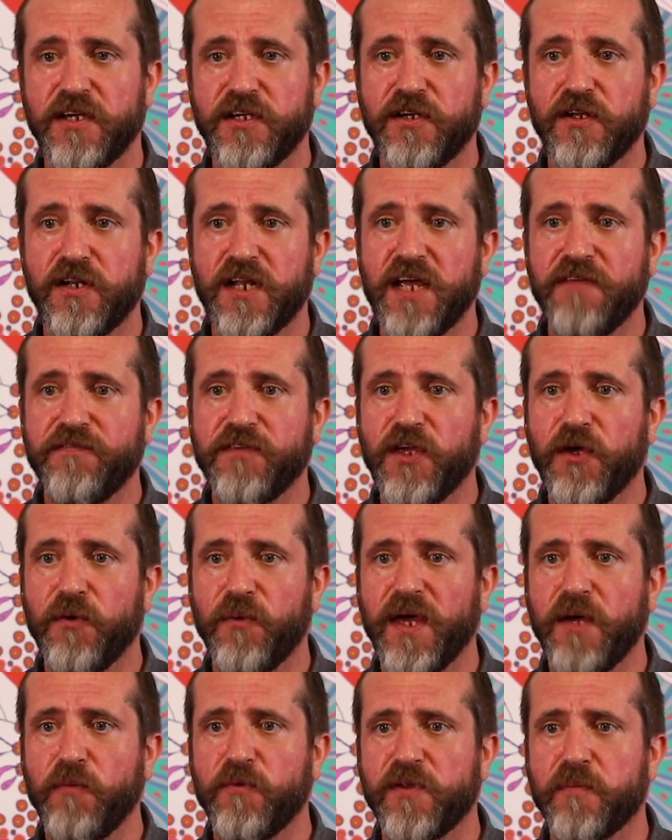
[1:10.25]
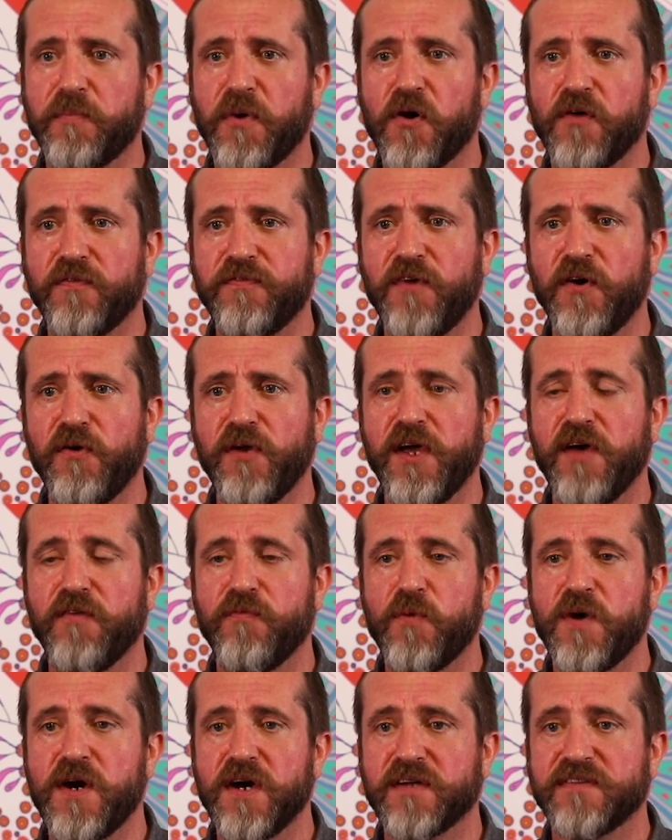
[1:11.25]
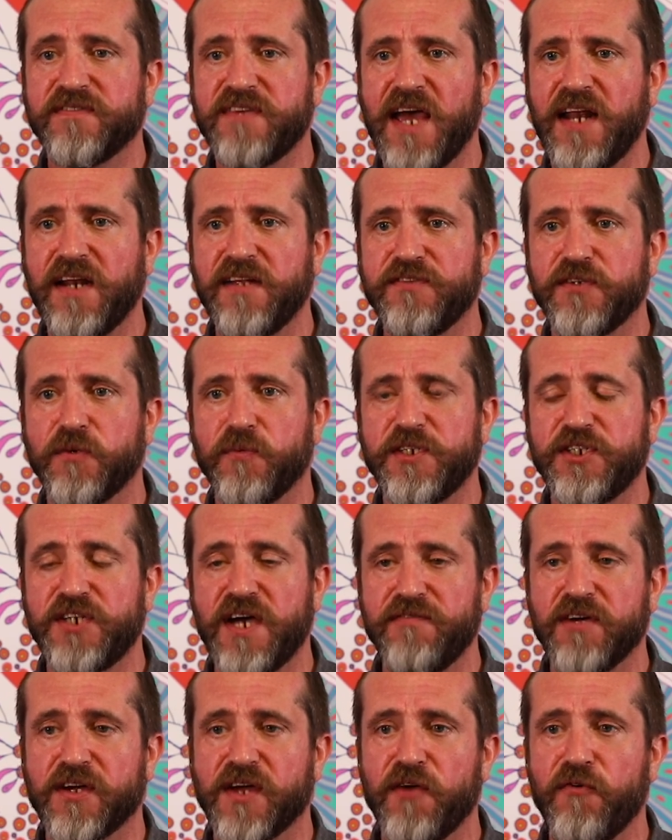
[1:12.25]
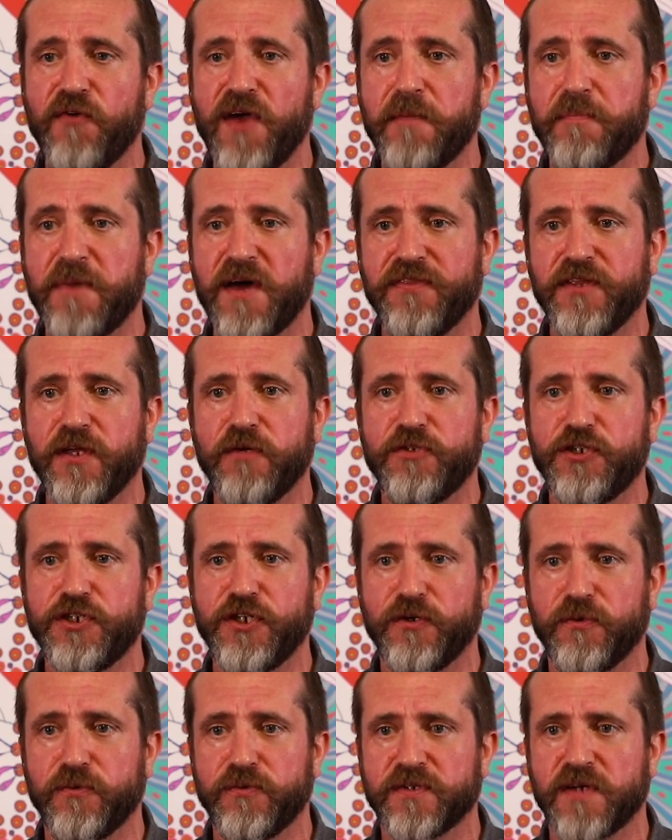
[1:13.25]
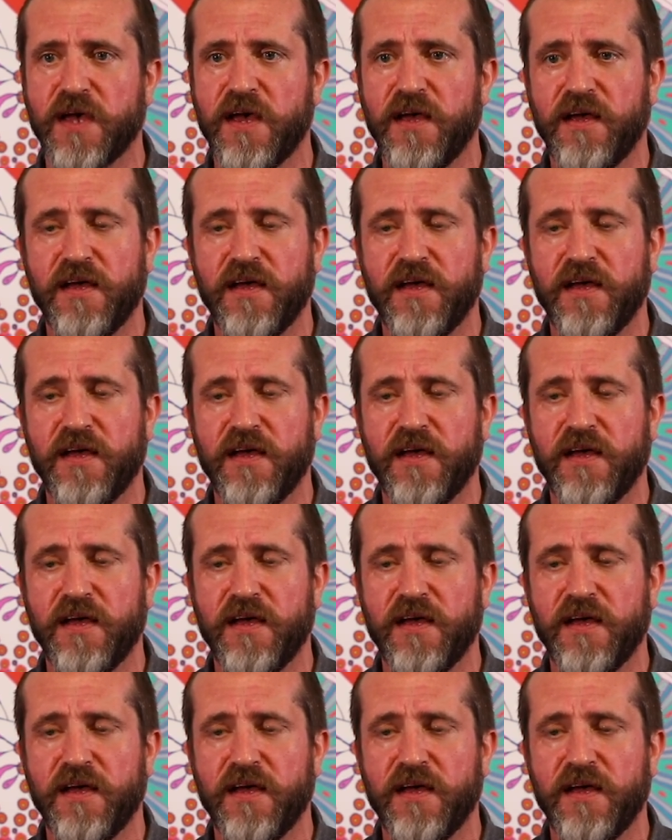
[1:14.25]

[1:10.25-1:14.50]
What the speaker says: You'll leave QE with a portfolio of work tailored to whichever career path you choose.